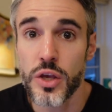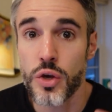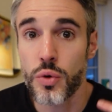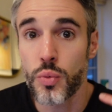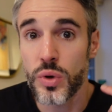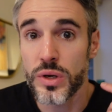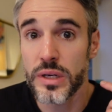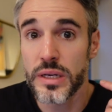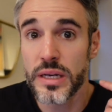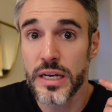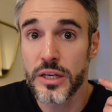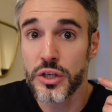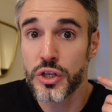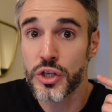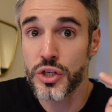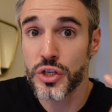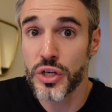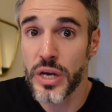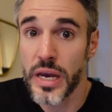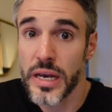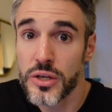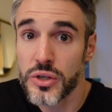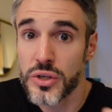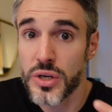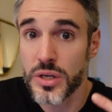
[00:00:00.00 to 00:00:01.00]
You wouldn't
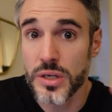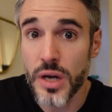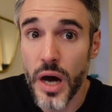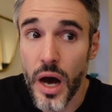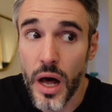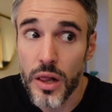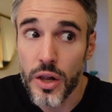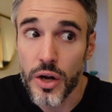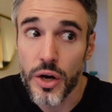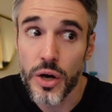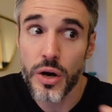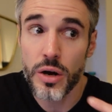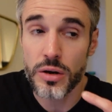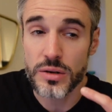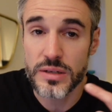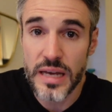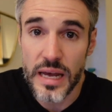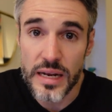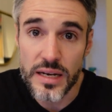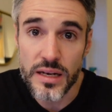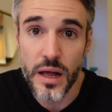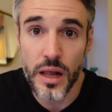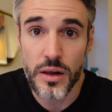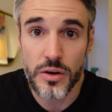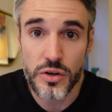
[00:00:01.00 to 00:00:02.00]
exchange $1 or
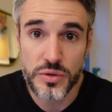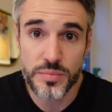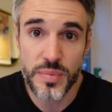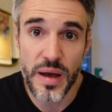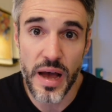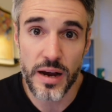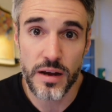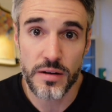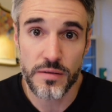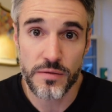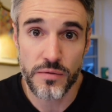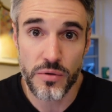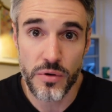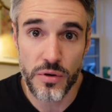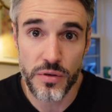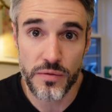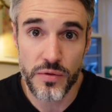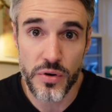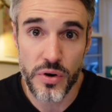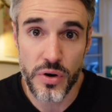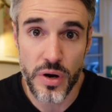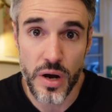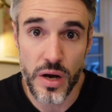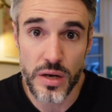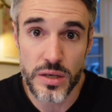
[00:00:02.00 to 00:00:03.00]
$10 back and forth
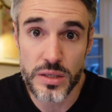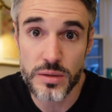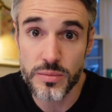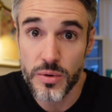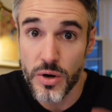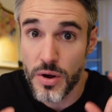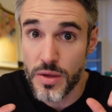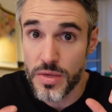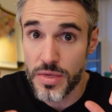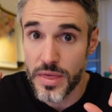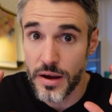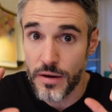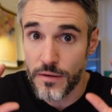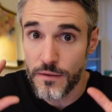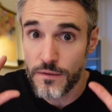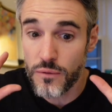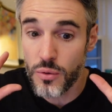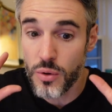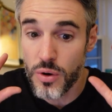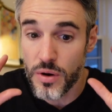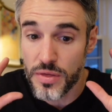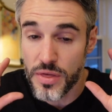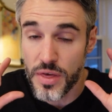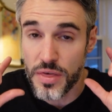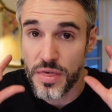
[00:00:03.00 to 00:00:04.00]
for your customer.
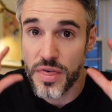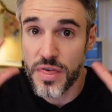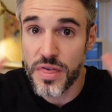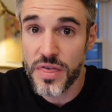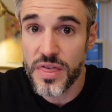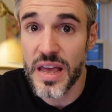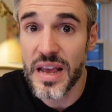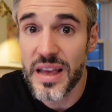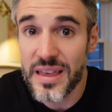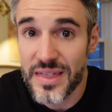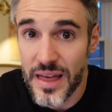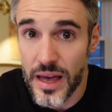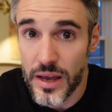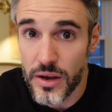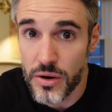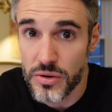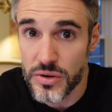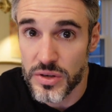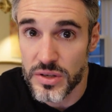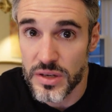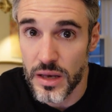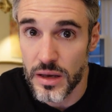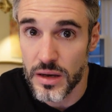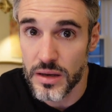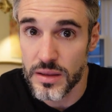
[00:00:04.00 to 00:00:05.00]
Therefore, the thing that you're
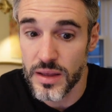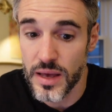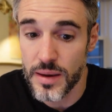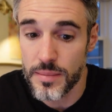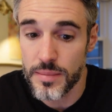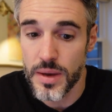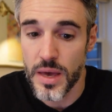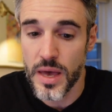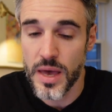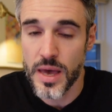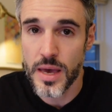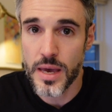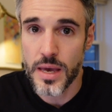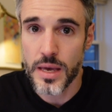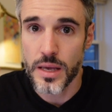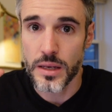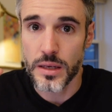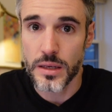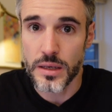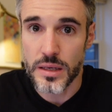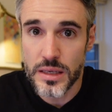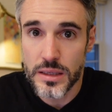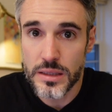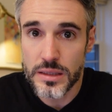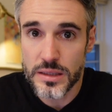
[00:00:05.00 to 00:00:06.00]
selling them
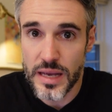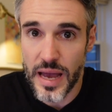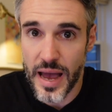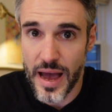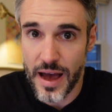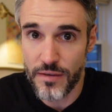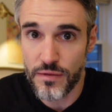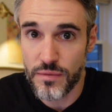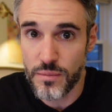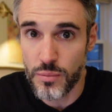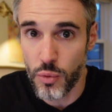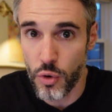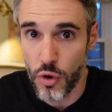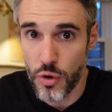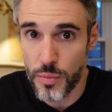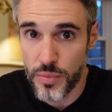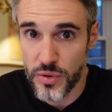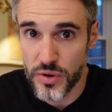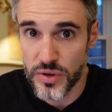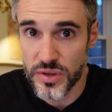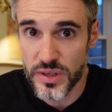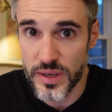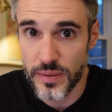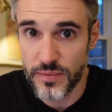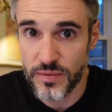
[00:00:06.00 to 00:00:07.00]
needs to have more
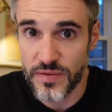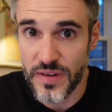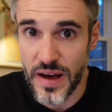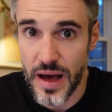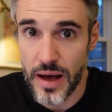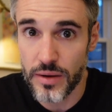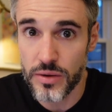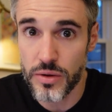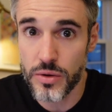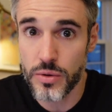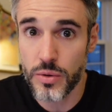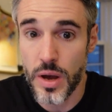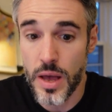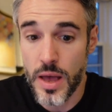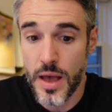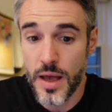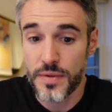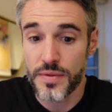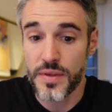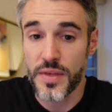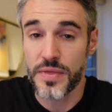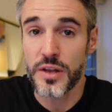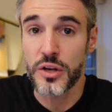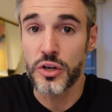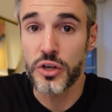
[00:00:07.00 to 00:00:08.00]
perceived value
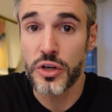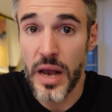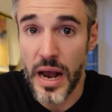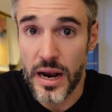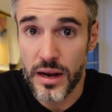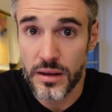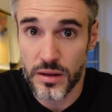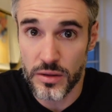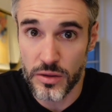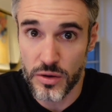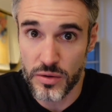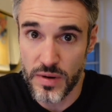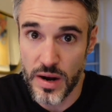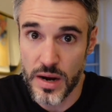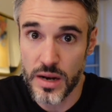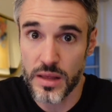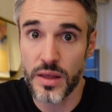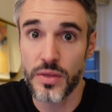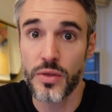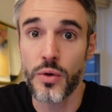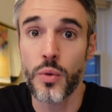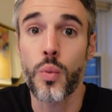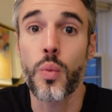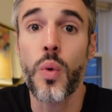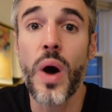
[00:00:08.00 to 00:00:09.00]
than the check that they're writing,
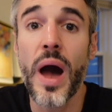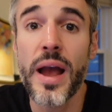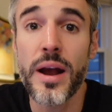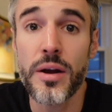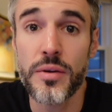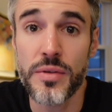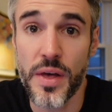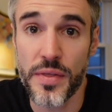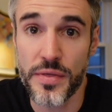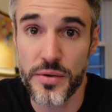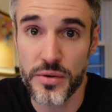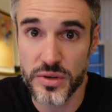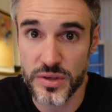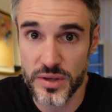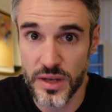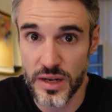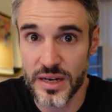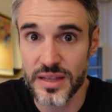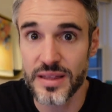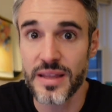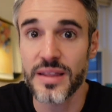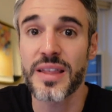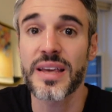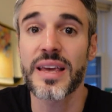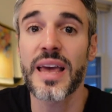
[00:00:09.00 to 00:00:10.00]
than the wire that they're
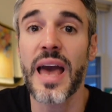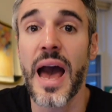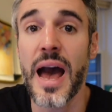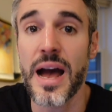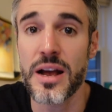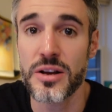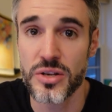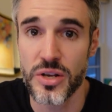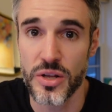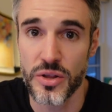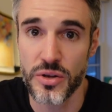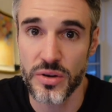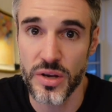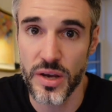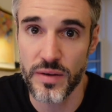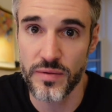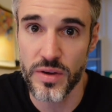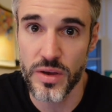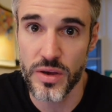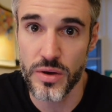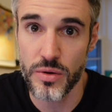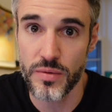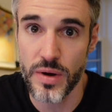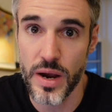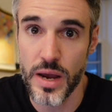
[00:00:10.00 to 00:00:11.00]
sending, than the cash that they're
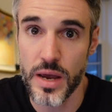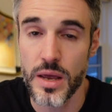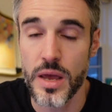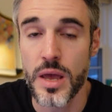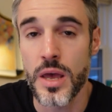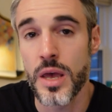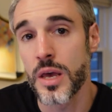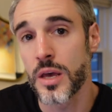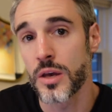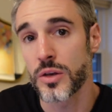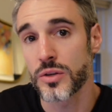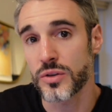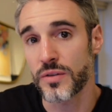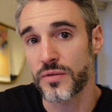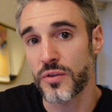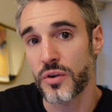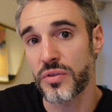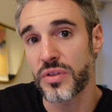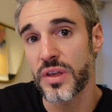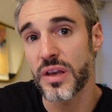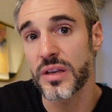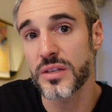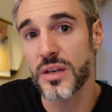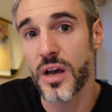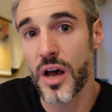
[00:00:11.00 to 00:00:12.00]
giving you, right? So if your
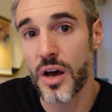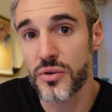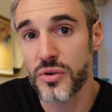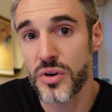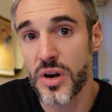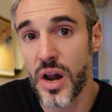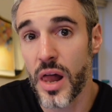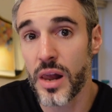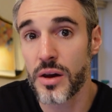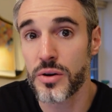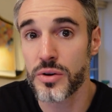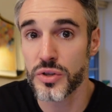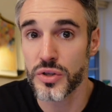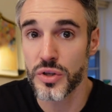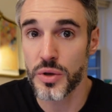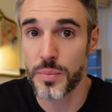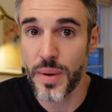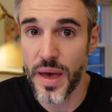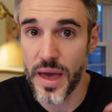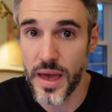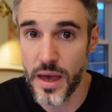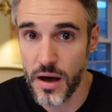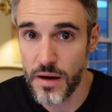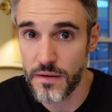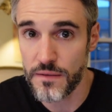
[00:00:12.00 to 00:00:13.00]
thing's $100, the
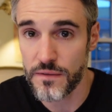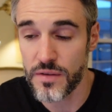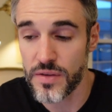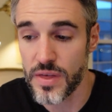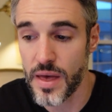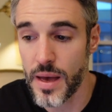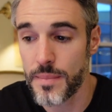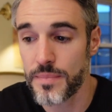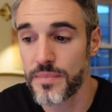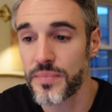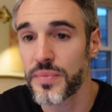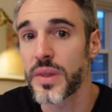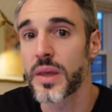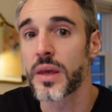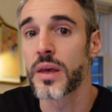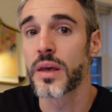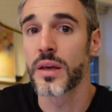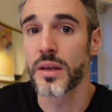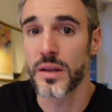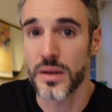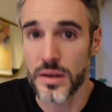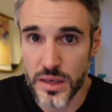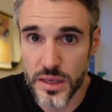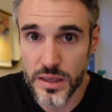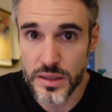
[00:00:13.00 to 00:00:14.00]
payoff for them
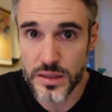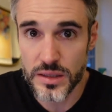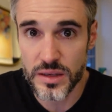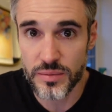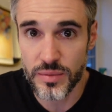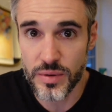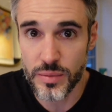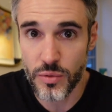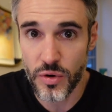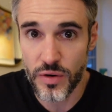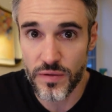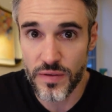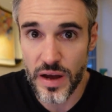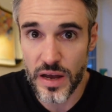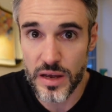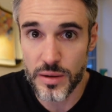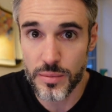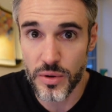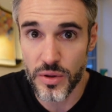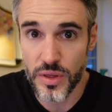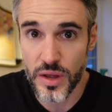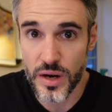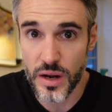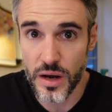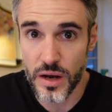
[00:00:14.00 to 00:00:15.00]
needs to be more
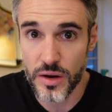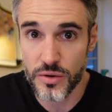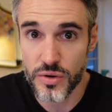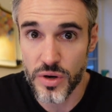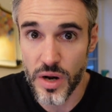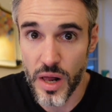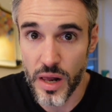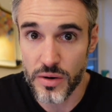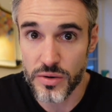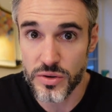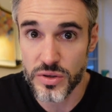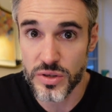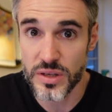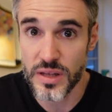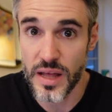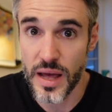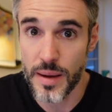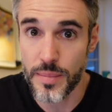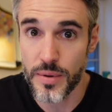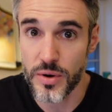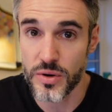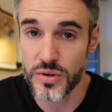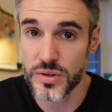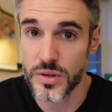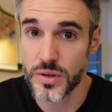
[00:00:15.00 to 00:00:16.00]
valuable than $100 to
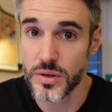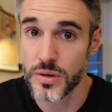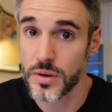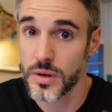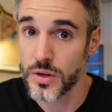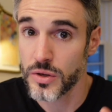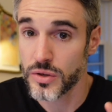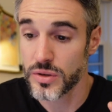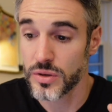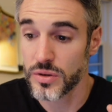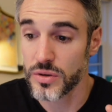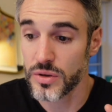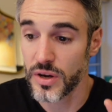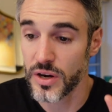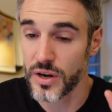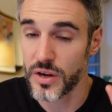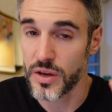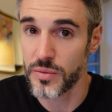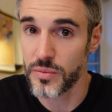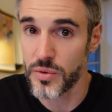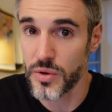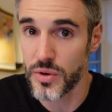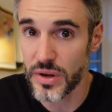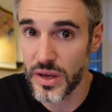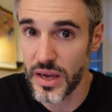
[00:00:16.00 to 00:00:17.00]
that person. So you got to
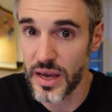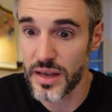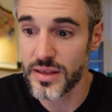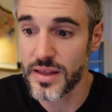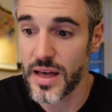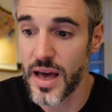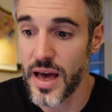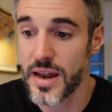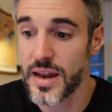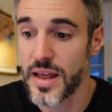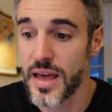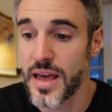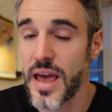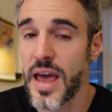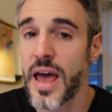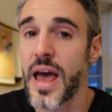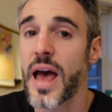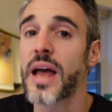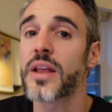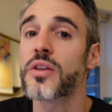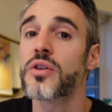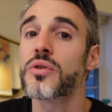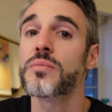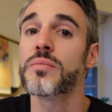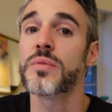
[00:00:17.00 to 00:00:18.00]
communicate that,
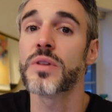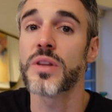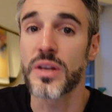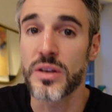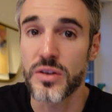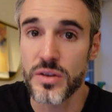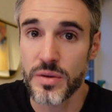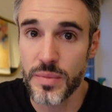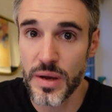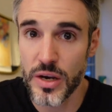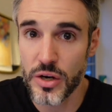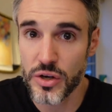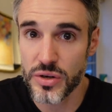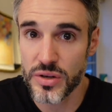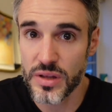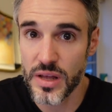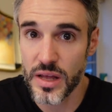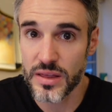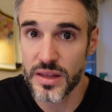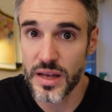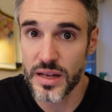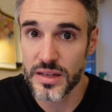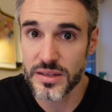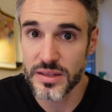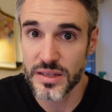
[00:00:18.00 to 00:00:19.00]
and you need to make sure
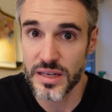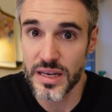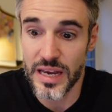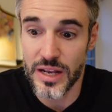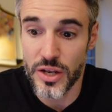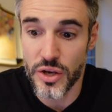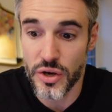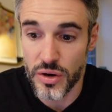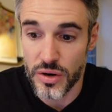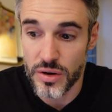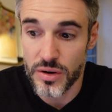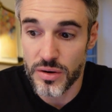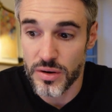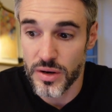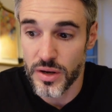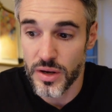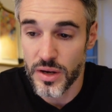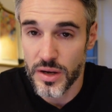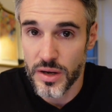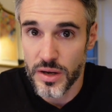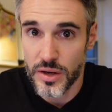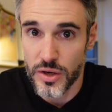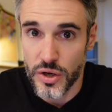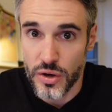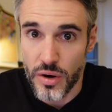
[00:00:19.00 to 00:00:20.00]
that that's in your
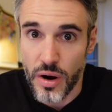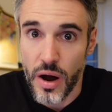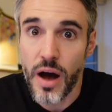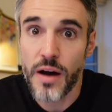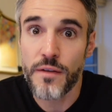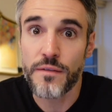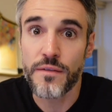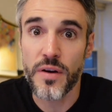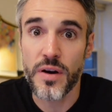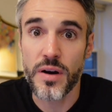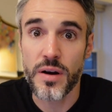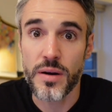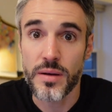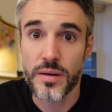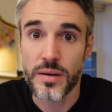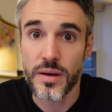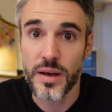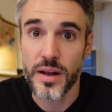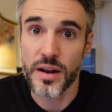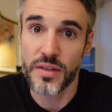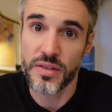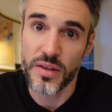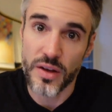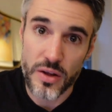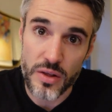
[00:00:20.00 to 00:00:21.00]
offer.
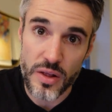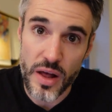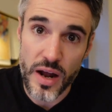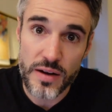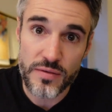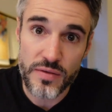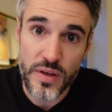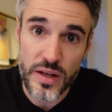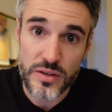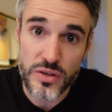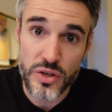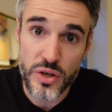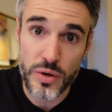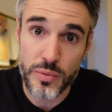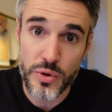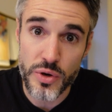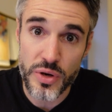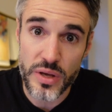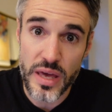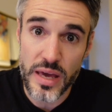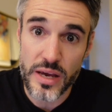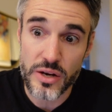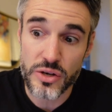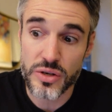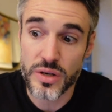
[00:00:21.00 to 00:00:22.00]
And I think a lot of that's
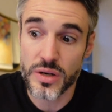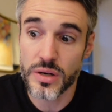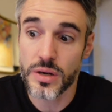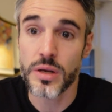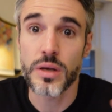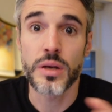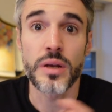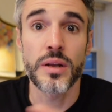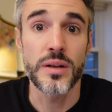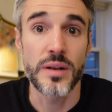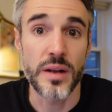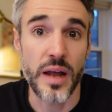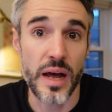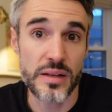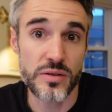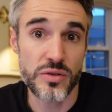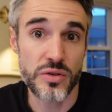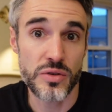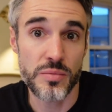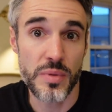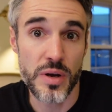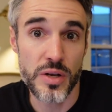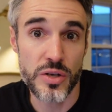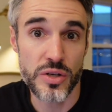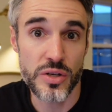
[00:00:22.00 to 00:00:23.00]
communication, not
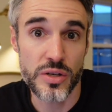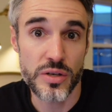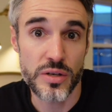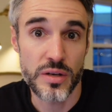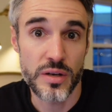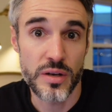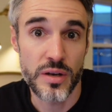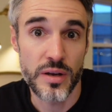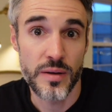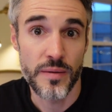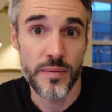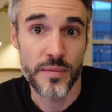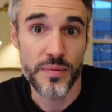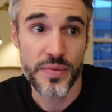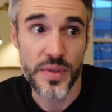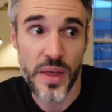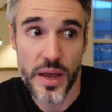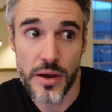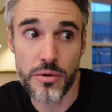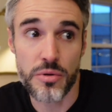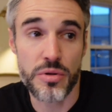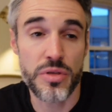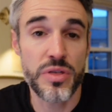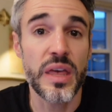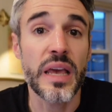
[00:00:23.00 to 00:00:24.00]
so much that
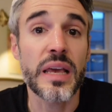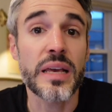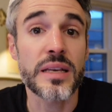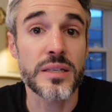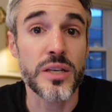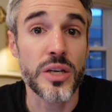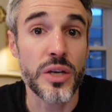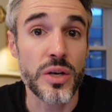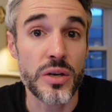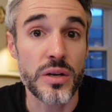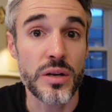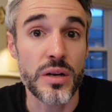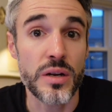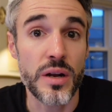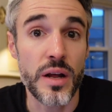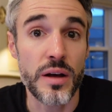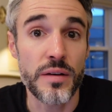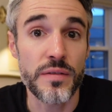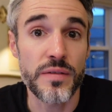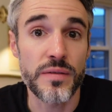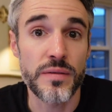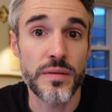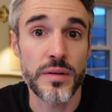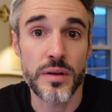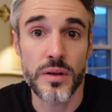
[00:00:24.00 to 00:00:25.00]
your thing isn't good
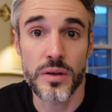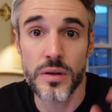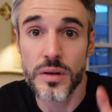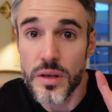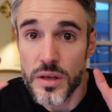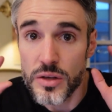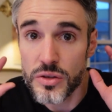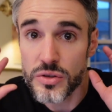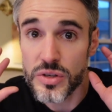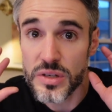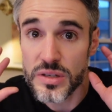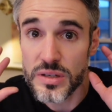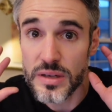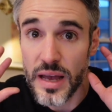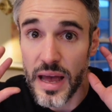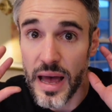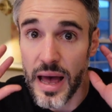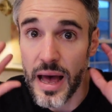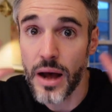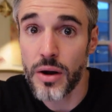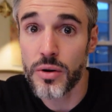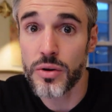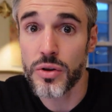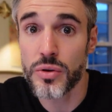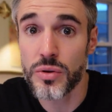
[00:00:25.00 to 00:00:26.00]
enough. It's just
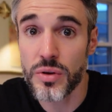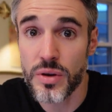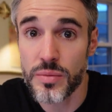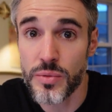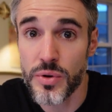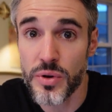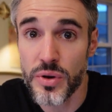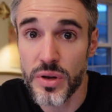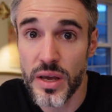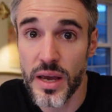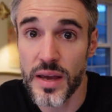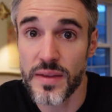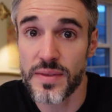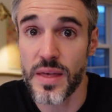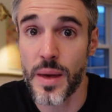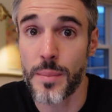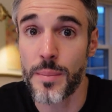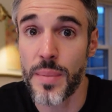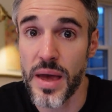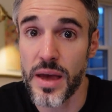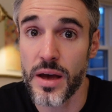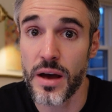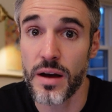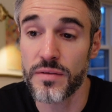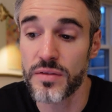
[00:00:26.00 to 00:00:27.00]
how do you communicate that
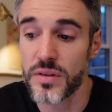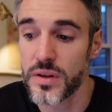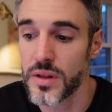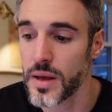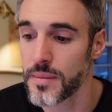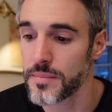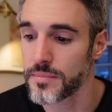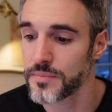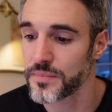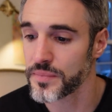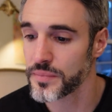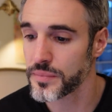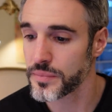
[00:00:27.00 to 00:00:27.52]
payoff to them.